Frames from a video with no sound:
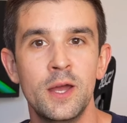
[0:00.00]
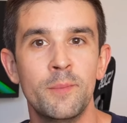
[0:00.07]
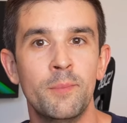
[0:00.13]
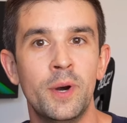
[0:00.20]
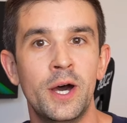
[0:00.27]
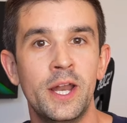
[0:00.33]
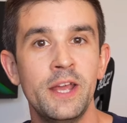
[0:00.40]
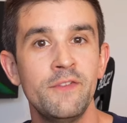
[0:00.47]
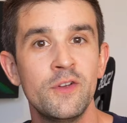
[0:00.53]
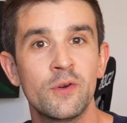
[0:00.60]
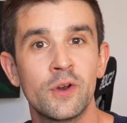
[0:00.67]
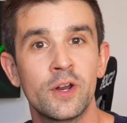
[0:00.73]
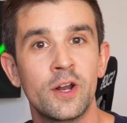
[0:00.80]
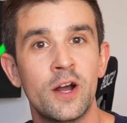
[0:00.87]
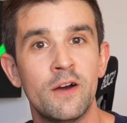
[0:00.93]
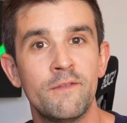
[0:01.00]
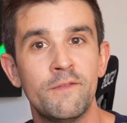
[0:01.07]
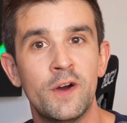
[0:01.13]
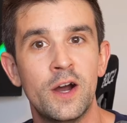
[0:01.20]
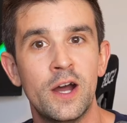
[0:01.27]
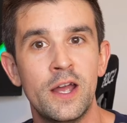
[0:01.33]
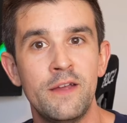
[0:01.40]
But if you're on an
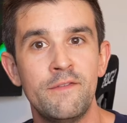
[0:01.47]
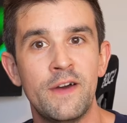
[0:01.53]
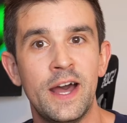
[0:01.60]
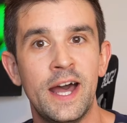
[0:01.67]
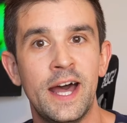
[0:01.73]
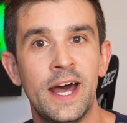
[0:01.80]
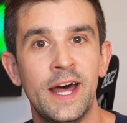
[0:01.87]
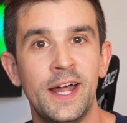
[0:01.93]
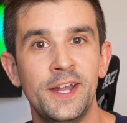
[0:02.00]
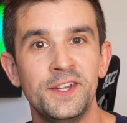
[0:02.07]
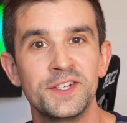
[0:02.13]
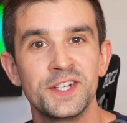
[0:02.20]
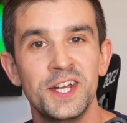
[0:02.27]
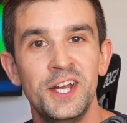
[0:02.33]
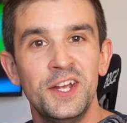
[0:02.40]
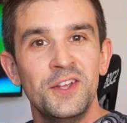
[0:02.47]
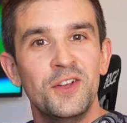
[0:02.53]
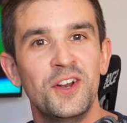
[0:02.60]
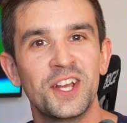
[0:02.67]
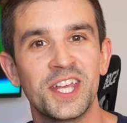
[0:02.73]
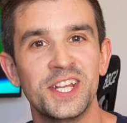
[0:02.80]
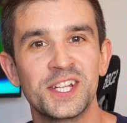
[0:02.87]
R5 and you're
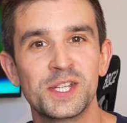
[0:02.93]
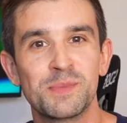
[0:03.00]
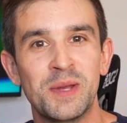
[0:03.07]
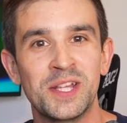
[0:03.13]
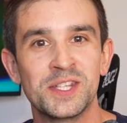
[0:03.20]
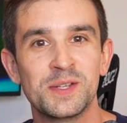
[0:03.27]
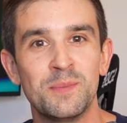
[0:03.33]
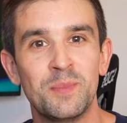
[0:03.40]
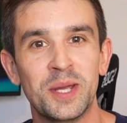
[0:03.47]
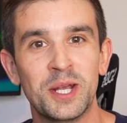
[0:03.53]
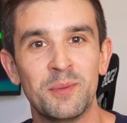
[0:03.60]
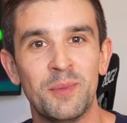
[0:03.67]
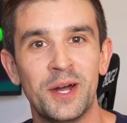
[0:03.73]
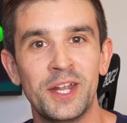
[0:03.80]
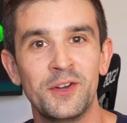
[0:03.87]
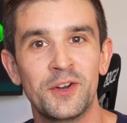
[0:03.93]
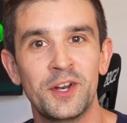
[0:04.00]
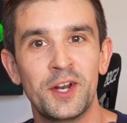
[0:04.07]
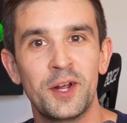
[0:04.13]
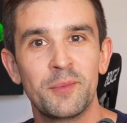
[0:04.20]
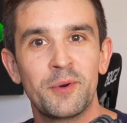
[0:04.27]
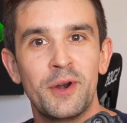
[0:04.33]
looking to spend some bigger money on an
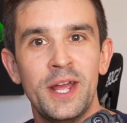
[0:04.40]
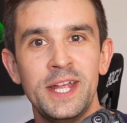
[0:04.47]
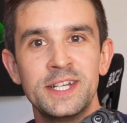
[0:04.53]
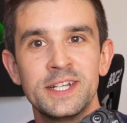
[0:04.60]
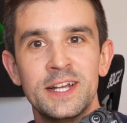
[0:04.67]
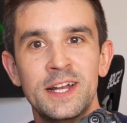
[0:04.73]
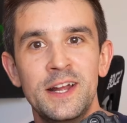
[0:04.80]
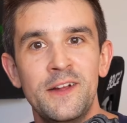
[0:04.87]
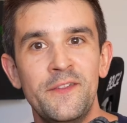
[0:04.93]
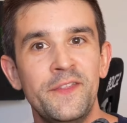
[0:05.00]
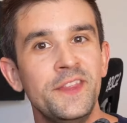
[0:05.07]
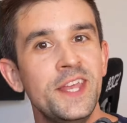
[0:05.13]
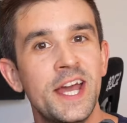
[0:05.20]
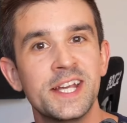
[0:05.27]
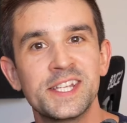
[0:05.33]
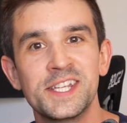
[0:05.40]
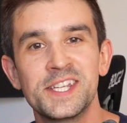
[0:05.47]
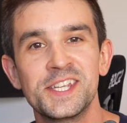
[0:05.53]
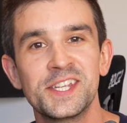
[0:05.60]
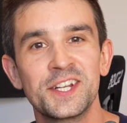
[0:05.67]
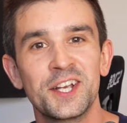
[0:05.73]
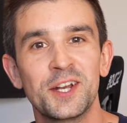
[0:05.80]
upgrade, yes, this
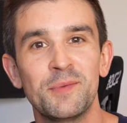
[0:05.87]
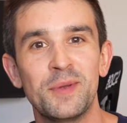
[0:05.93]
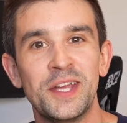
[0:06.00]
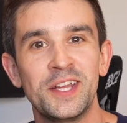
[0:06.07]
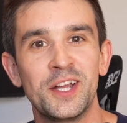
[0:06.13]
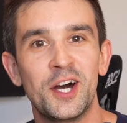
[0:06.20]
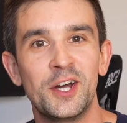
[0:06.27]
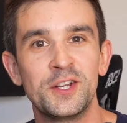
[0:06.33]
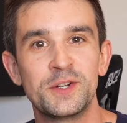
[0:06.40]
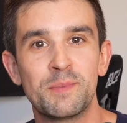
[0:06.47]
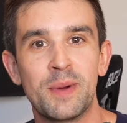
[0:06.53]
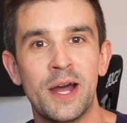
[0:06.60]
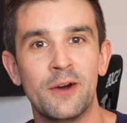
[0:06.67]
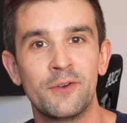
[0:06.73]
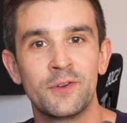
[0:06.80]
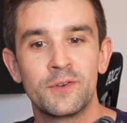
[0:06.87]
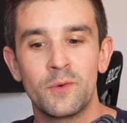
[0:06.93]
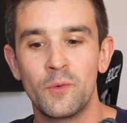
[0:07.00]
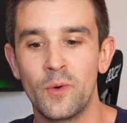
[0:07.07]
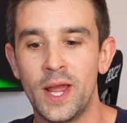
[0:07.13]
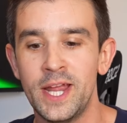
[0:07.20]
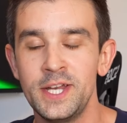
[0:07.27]
isn't going to be in the £100
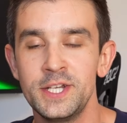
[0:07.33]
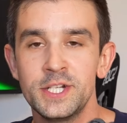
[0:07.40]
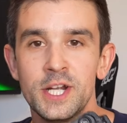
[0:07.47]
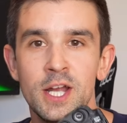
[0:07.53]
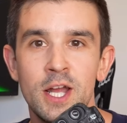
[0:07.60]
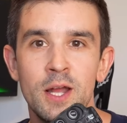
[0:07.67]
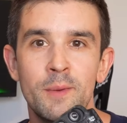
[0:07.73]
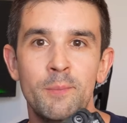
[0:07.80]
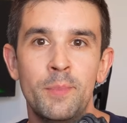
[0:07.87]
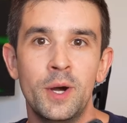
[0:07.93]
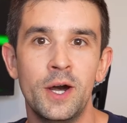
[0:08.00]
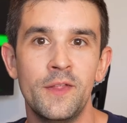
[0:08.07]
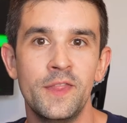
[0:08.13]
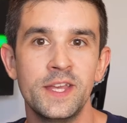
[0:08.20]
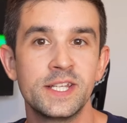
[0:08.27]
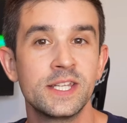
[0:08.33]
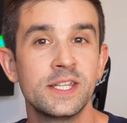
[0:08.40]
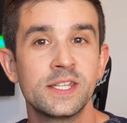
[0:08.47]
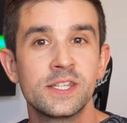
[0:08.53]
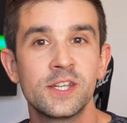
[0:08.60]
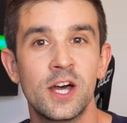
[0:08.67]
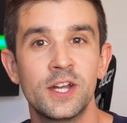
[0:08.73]
range, but this
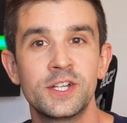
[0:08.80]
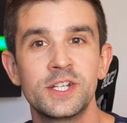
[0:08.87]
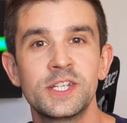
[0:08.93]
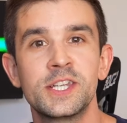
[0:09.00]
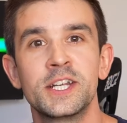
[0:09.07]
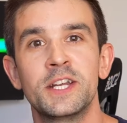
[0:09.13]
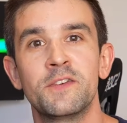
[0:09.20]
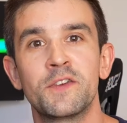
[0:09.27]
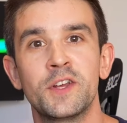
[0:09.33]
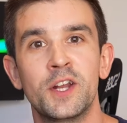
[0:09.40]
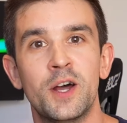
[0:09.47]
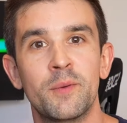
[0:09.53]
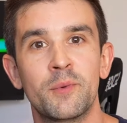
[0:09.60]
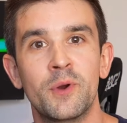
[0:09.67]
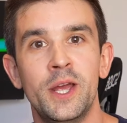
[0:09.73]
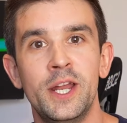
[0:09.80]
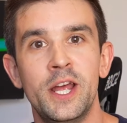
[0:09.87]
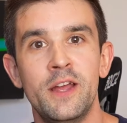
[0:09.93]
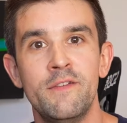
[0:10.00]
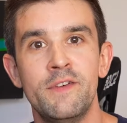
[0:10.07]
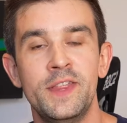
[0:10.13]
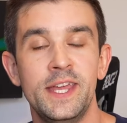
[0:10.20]
is such a significant upgrade
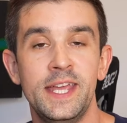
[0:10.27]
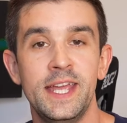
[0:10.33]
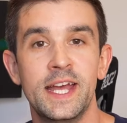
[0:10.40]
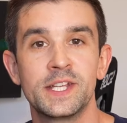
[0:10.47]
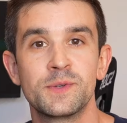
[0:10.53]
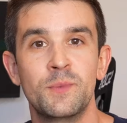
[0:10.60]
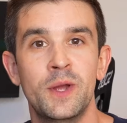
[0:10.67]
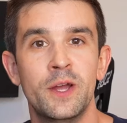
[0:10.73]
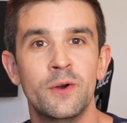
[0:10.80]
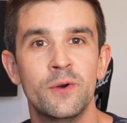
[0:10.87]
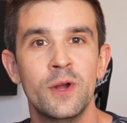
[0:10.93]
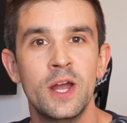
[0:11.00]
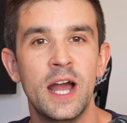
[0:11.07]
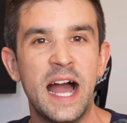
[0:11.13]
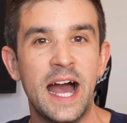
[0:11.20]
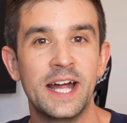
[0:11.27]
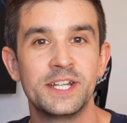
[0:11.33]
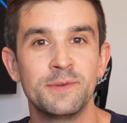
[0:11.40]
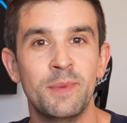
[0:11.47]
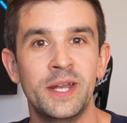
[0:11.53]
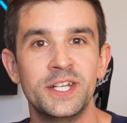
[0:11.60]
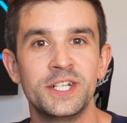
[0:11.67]
over the ES wheel. I had
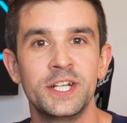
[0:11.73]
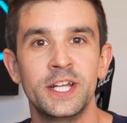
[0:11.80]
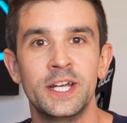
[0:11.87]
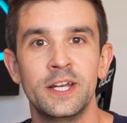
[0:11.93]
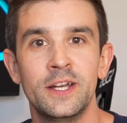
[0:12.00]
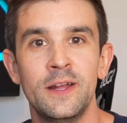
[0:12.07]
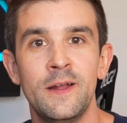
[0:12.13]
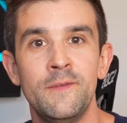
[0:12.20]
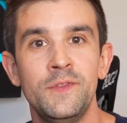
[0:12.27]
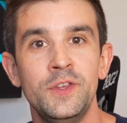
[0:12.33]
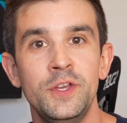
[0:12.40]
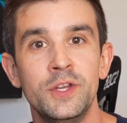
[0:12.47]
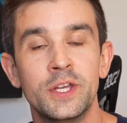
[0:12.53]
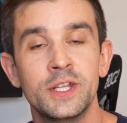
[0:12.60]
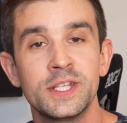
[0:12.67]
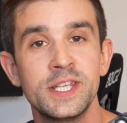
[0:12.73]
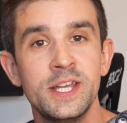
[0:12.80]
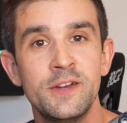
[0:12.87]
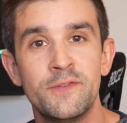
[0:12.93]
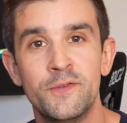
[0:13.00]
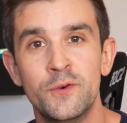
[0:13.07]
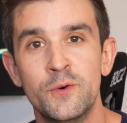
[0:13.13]
to mention it. You can see
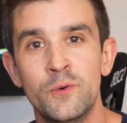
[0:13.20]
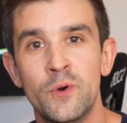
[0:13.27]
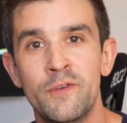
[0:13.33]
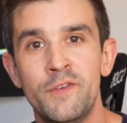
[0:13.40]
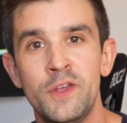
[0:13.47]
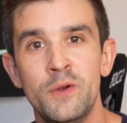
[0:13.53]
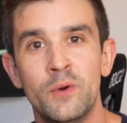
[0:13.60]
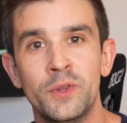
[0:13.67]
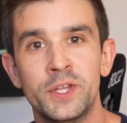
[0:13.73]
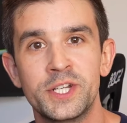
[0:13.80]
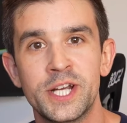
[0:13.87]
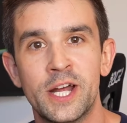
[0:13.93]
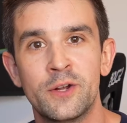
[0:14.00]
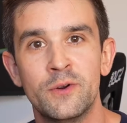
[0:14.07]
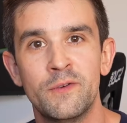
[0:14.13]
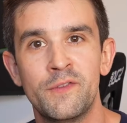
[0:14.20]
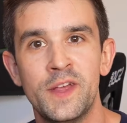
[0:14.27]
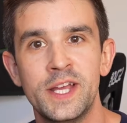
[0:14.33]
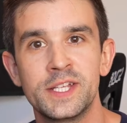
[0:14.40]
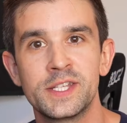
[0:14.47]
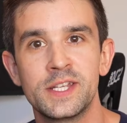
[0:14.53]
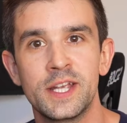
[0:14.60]
a full review on the channel of
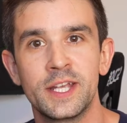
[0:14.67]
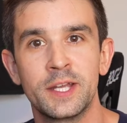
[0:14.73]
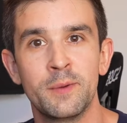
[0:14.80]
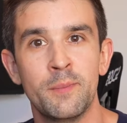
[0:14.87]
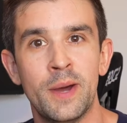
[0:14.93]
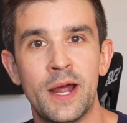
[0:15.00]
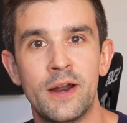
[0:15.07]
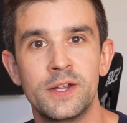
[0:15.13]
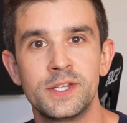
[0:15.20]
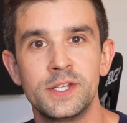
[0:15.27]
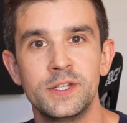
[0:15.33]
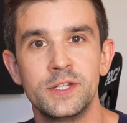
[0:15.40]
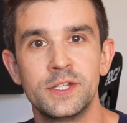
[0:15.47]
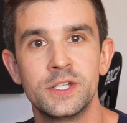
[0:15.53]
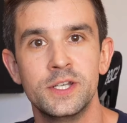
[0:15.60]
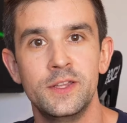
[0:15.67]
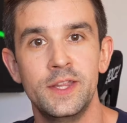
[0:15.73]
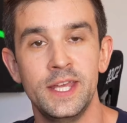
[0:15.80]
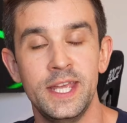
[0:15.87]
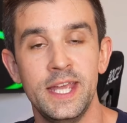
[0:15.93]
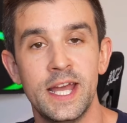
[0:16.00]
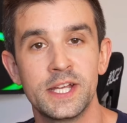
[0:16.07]
this in comparison to
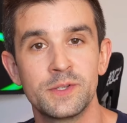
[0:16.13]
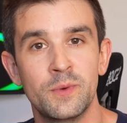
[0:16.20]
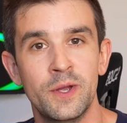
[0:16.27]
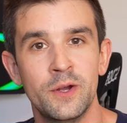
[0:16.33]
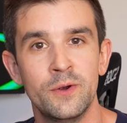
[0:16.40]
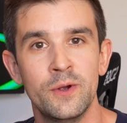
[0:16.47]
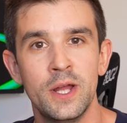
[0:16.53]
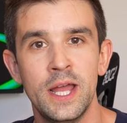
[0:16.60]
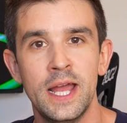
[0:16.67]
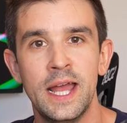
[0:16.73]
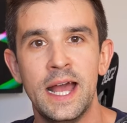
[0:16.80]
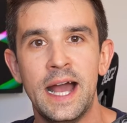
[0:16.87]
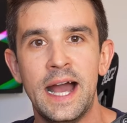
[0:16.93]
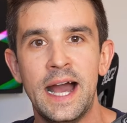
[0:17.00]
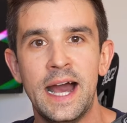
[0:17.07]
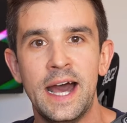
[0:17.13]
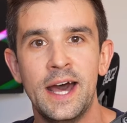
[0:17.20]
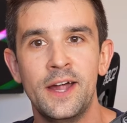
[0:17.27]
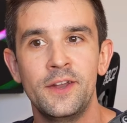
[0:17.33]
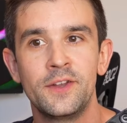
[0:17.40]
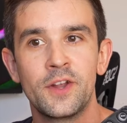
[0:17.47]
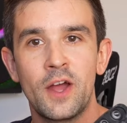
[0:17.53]
the ES wheel,
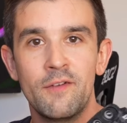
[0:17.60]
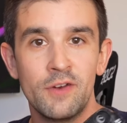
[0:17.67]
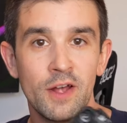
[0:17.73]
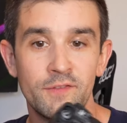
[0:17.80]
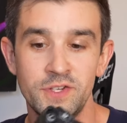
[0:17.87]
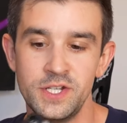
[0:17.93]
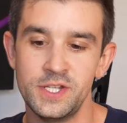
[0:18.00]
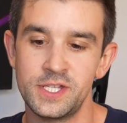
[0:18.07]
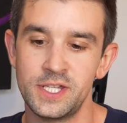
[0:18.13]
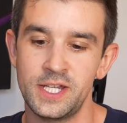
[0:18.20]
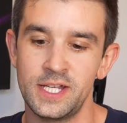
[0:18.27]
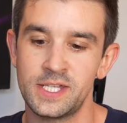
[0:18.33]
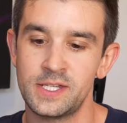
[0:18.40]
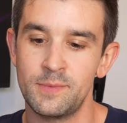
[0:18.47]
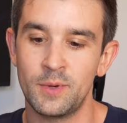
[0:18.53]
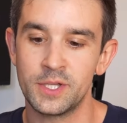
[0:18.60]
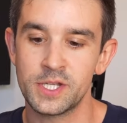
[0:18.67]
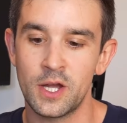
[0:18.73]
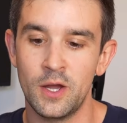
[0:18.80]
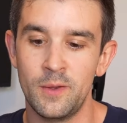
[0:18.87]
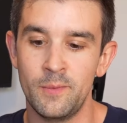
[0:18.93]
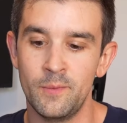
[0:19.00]
and I've loved using this in my
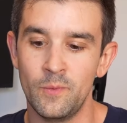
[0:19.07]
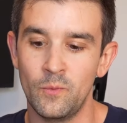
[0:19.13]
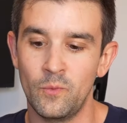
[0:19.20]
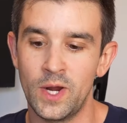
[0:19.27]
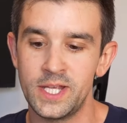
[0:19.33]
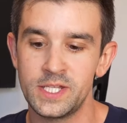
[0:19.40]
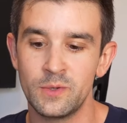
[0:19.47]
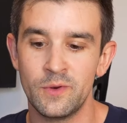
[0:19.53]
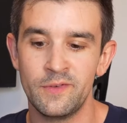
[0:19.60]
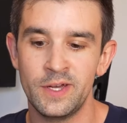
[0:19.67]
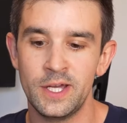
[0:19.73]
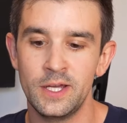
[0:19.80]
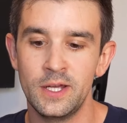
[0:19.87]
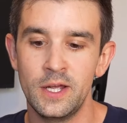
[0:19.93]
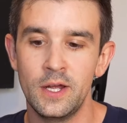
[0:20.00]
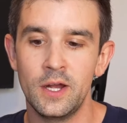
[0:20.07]
time racing with it.